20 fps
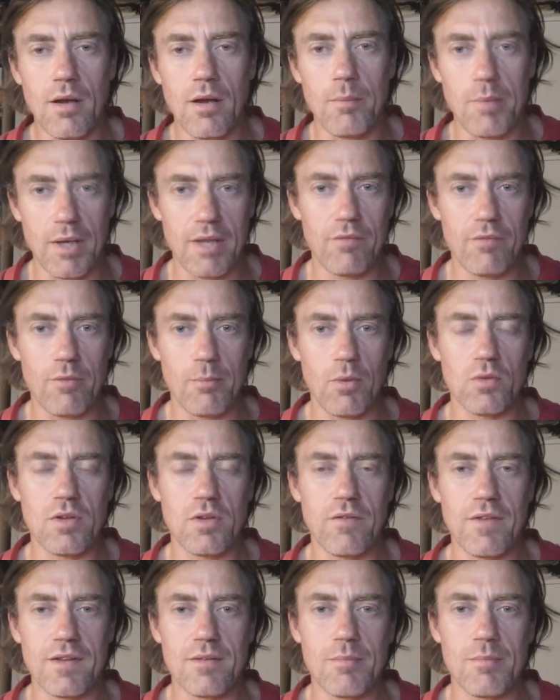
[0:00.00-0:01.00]
I believe that
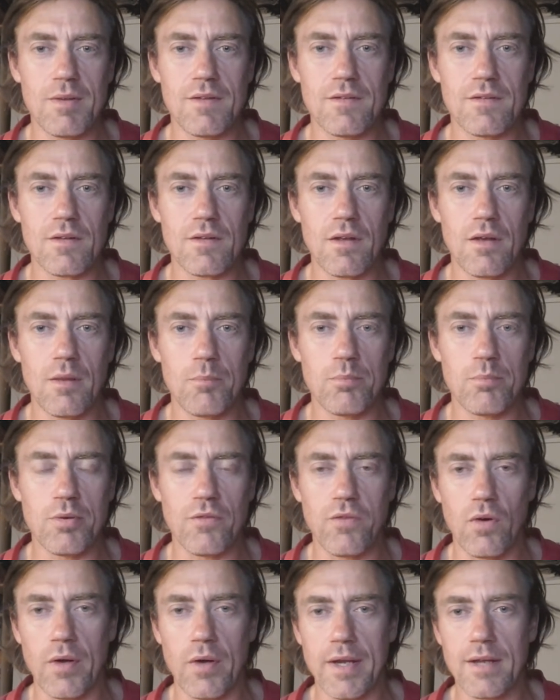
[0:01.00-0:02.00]
multivitamins uh,
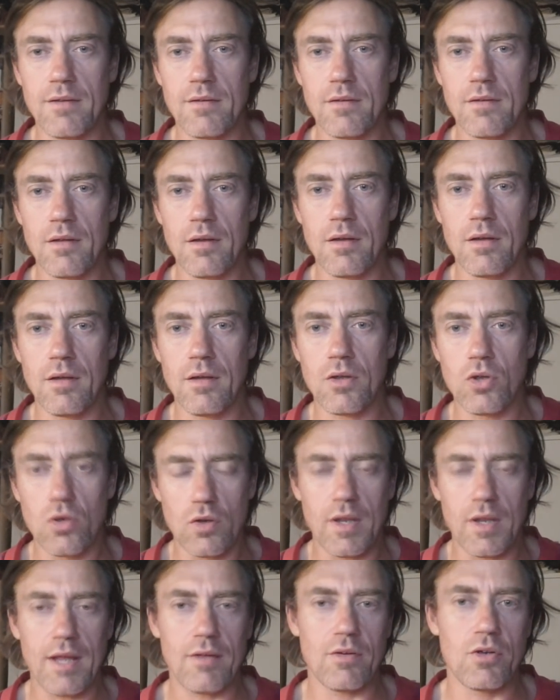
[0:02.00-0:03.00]
provide uh,
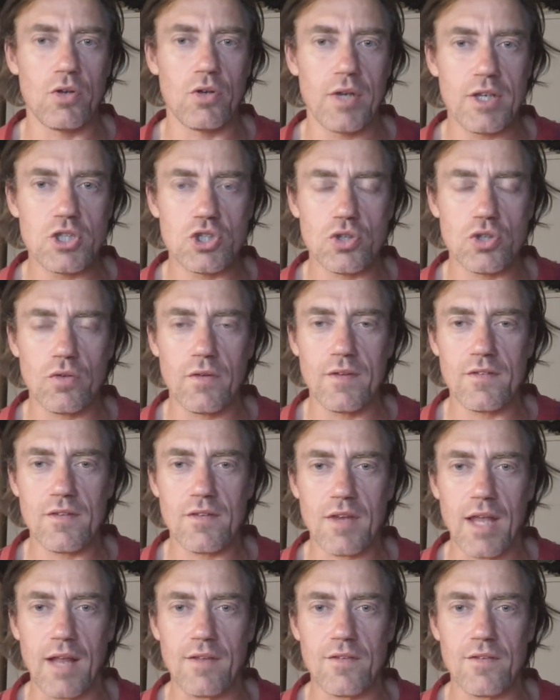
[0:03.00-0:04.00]
good good
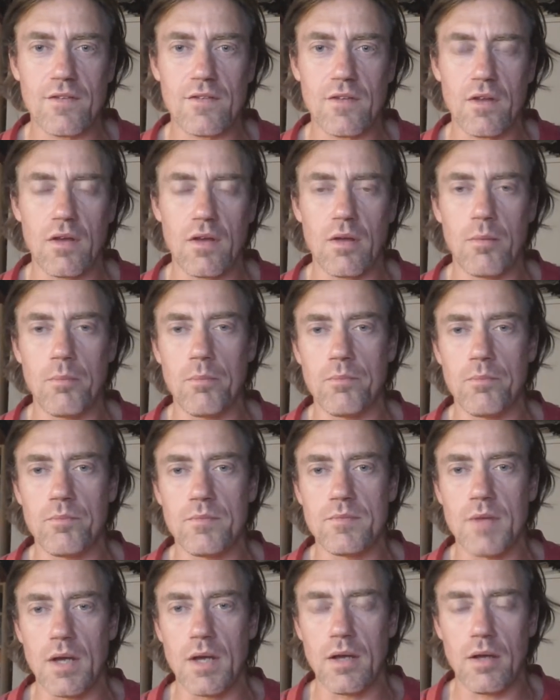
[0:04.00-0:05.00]
insurance against um,
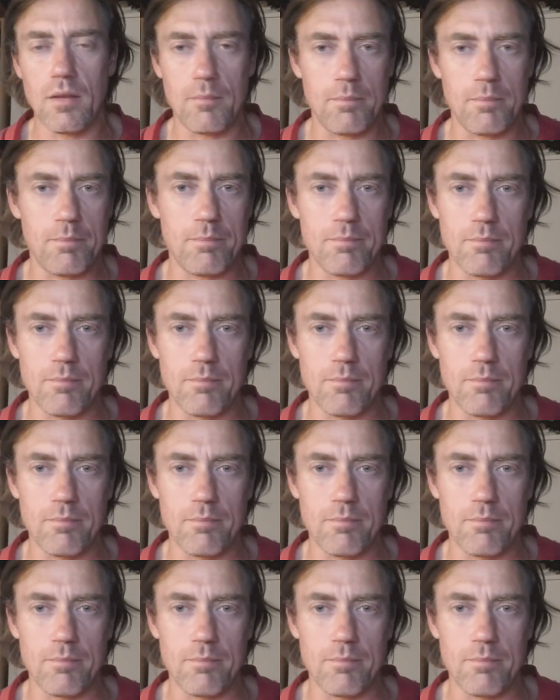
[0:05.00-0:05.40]
uh,